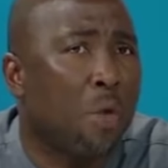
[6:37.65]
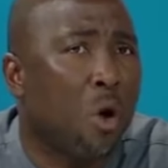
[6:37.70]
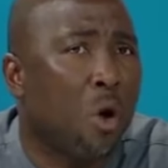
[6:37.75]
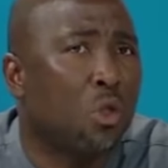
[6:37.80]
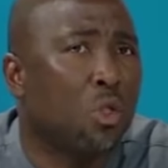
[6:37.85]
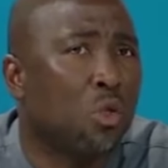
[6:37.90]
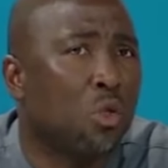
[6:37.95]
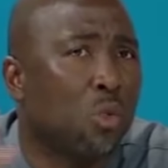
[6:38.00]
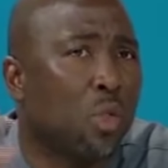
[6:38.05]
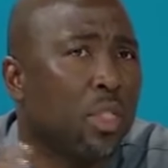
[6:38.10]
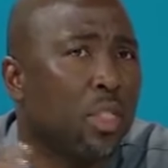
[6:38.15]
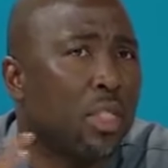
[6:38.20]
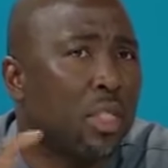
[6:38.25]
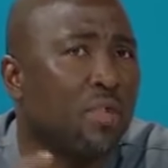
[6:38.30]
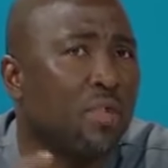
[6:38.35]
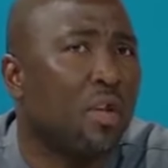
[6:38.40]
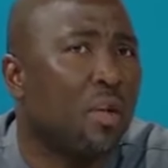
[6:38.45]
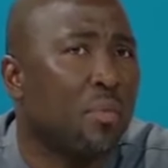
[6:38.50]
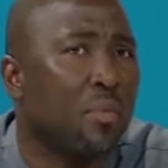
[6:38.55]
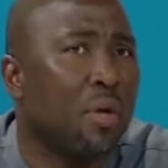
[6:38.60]
also what
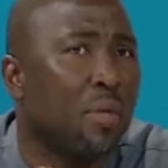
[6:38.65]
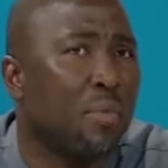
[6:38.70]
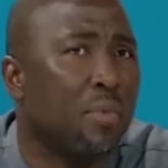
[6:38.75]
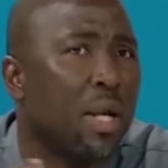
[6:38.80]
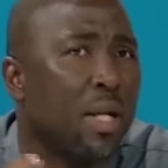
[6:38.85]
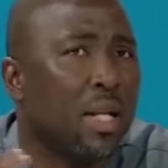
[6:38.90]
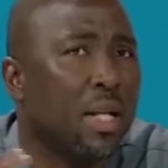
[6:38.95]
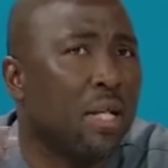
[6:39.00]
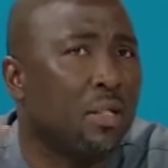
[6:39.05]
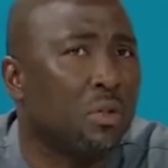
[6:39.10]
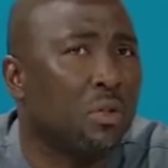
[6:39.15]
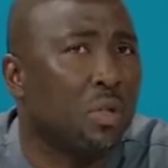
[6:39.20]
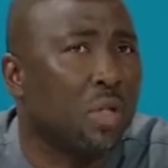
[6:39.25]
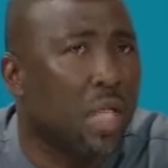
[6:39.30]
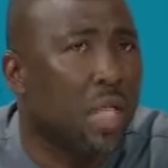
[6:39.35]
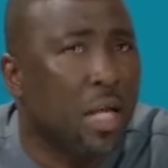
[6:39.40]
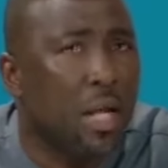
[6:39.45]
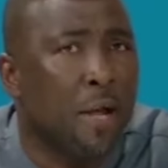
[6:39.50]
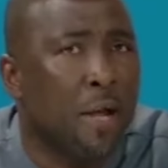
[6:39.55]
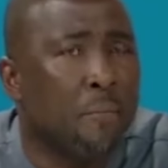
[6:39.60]
development partners go
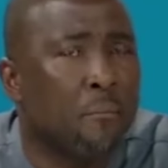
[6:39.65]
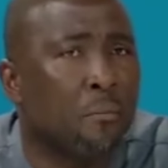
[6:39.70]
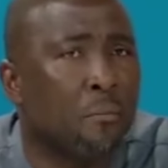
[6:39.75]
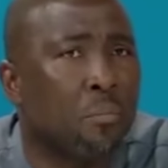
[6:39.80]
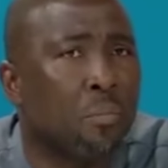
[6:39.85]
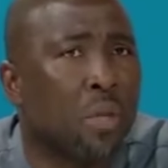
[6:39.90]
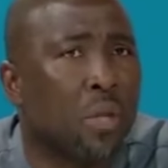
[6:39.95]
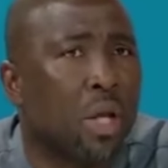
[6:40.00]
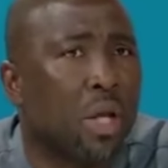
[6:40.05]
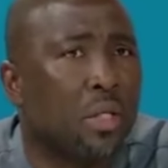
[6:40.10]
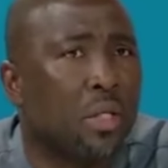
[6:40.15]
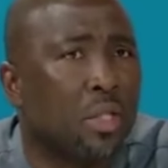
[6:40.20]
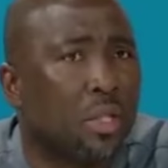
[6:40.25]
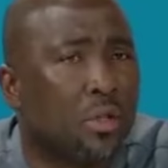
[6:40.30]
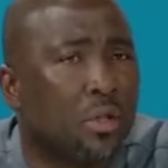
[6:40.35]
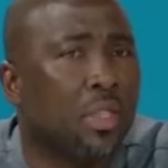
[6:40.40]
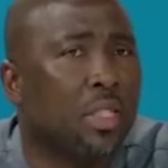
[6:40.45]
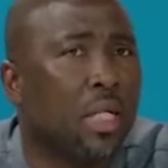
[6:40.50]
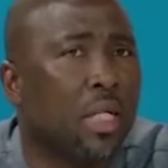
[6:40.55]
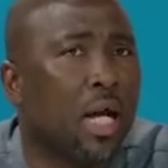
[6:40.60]
ghee is
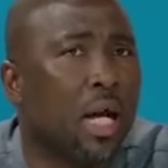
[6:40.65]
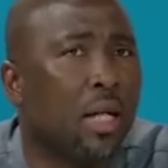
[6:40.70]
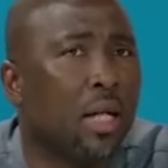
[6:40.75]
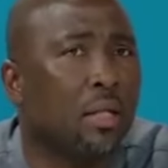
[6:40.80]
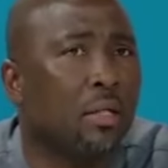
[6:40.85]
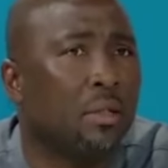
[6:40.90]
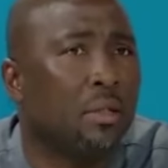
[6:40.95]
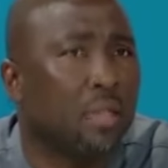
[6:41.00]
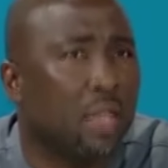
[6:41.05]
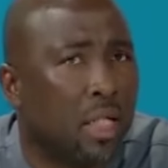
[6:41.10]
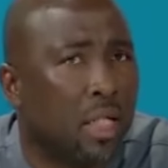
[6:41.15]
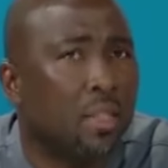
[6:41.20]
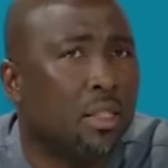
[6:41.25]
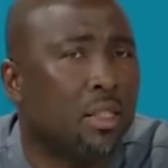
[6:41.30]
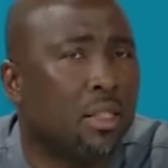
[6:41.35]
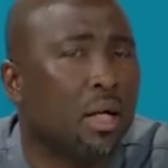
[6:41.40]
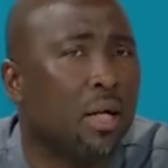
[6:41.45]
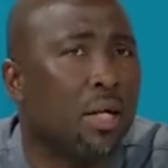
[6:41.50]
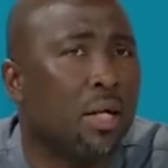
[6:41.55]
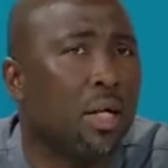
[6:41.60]
critical,
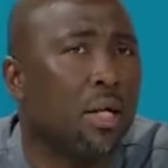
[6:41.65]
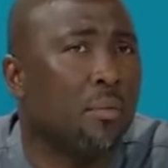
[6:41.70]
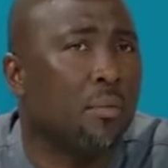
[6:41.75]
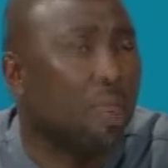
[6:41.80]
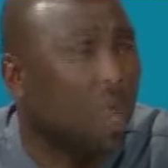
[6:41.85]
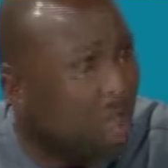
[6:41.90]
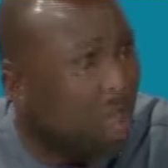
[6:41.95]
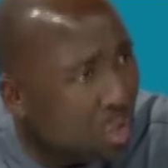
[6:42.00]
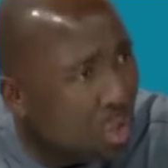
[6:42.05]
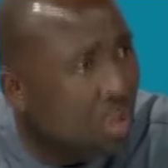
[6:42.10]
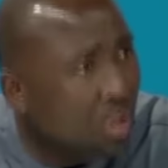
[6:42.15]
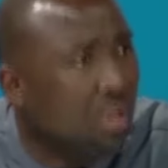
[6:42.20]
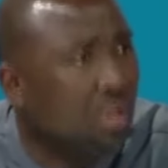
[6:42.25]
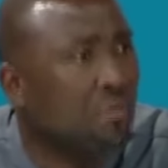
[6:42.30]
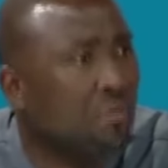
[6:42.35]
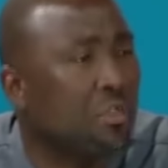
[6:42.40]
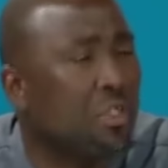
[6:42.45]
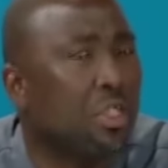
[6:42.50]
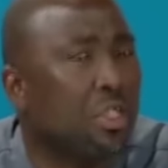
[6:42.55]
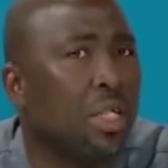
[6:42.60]
necessary, but not
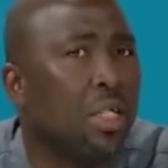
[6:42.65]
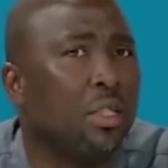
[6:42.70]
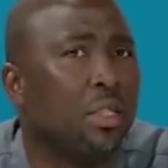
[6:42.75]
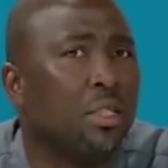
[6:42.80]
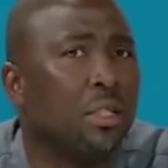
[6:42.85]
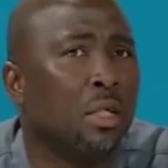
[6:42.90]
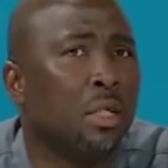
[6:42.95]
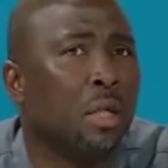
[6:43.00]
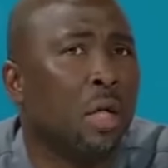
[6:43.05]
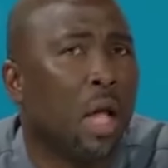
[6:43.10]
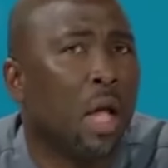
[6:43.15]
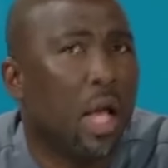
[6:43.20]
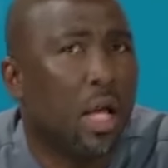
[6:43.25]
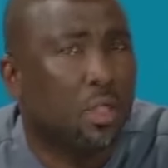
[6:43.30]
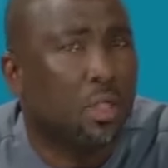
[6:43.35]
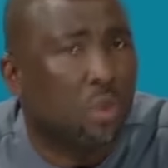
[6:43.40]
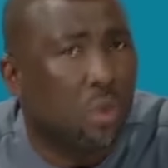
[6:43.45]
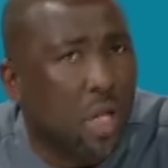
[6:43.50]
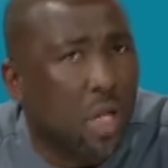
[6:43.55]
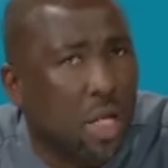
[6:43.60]
sufficient,
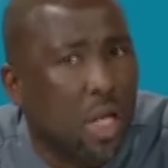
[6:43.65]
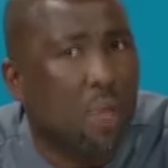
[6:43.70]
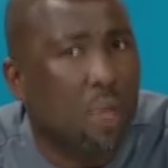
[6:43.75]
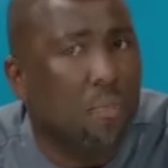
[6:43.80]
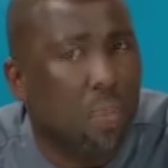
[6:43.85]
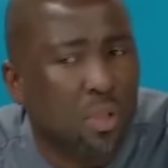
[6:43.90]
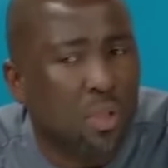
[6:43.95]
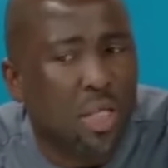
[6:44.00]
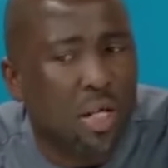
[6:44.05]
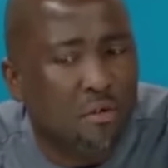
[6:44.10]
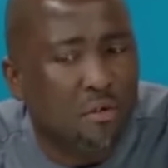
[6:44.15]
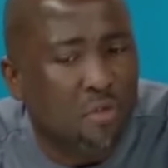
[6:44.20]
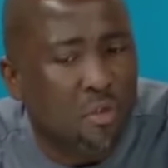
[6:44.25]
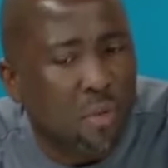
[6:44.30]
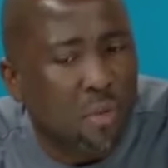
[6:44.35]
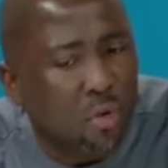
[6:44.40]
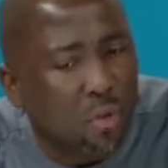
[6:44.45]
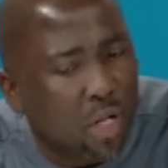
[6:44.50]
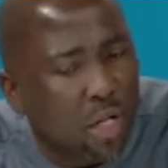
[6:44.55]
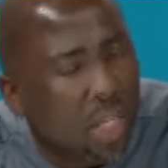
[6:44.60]
and so it's important
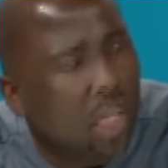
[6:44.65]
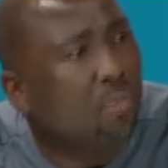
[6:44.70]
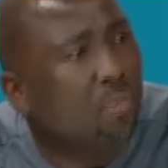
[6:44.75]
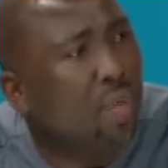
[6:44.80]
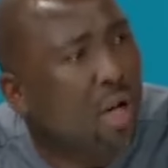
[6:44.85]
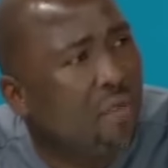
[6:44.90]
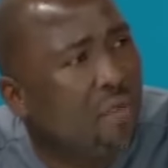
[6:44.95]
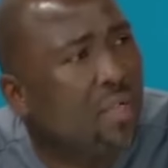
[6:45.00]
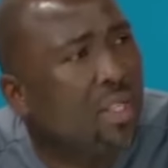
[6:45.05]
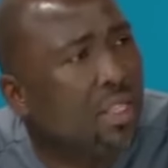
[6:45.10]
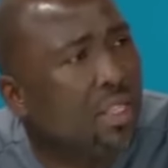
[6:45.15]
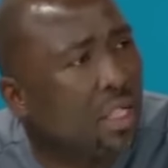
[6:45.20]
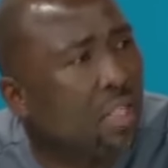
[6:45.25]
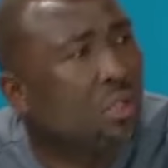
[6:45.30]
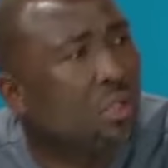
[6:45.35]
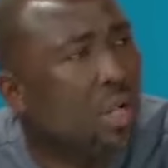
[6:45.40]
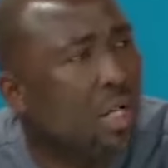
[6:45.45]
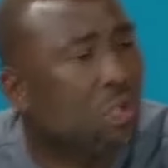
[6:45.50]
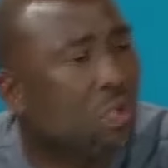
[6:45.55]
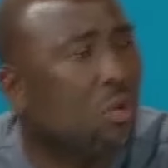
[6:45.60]
for me to get private
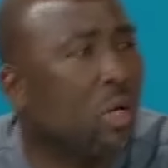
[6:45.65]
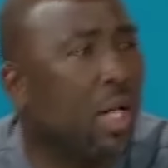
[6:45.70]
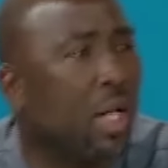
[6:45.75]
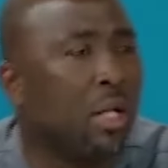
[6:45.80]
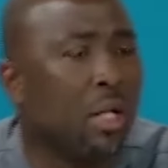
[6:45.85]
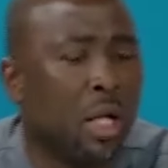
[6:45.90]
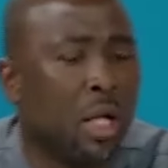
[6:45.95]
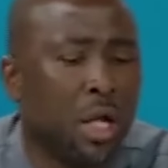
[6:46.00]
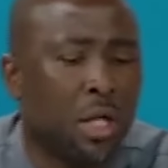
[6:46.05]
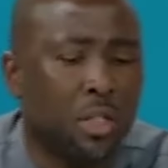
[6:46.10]
sector as well.